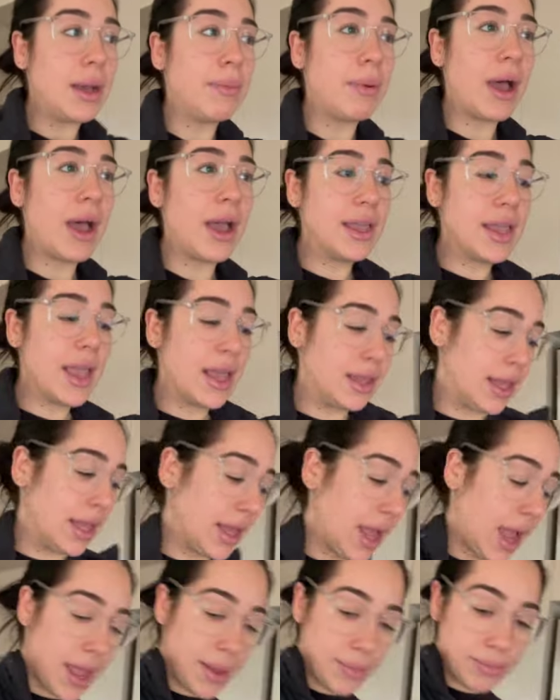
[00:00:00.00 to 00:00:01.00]
but again,
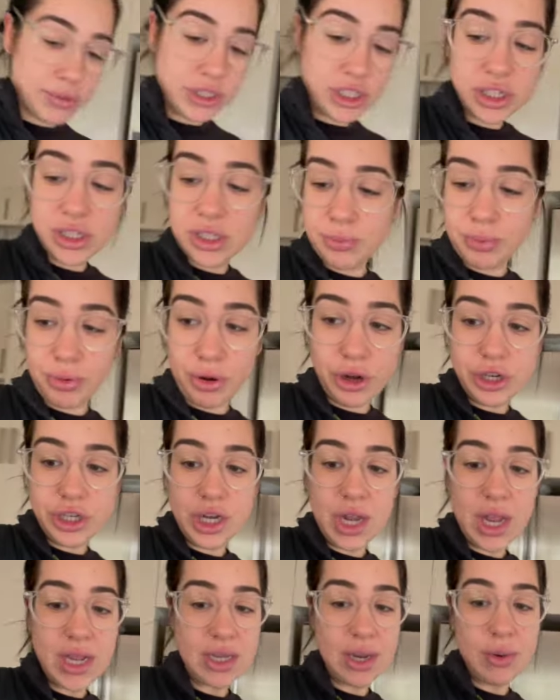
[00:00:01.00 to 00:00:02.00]
like I just approach
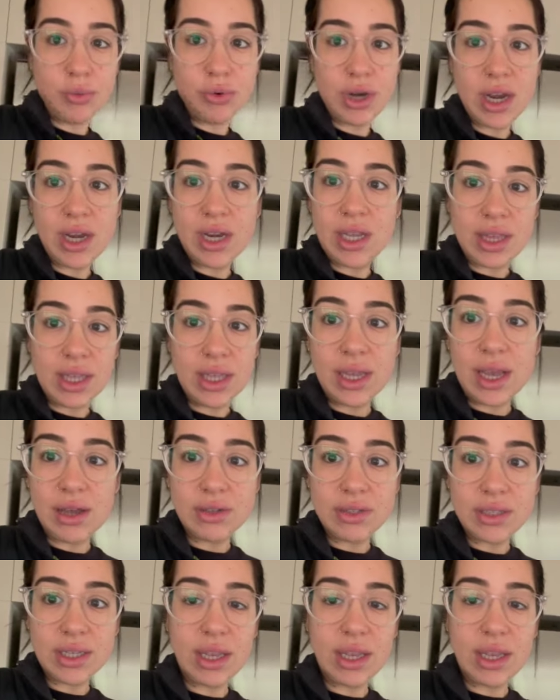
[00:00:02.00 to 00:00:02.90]
it as I would anything else.